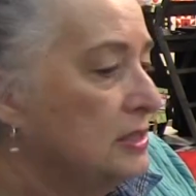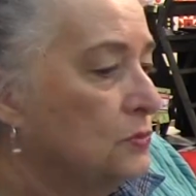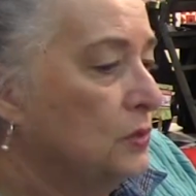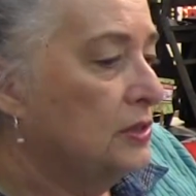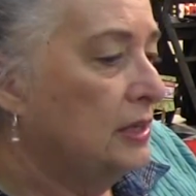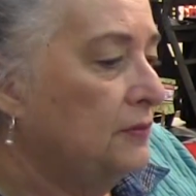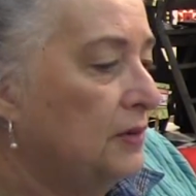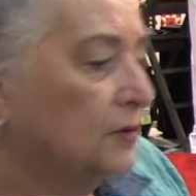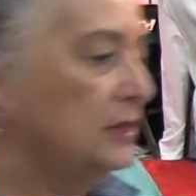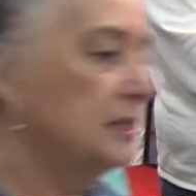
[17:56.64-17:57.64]
is with the
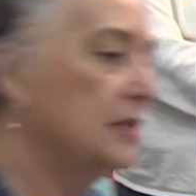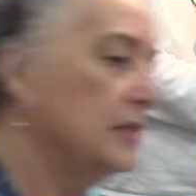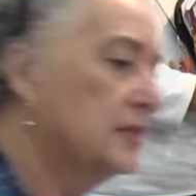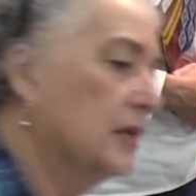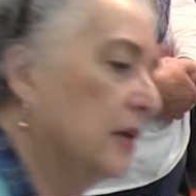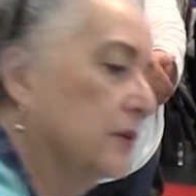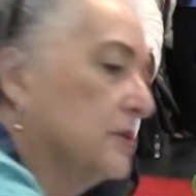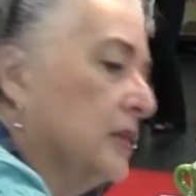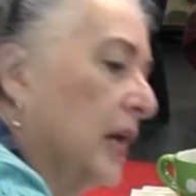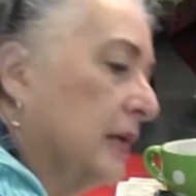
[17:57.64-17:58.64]
very intense
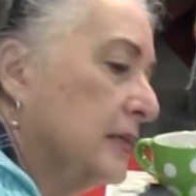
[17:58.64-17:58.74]
colors like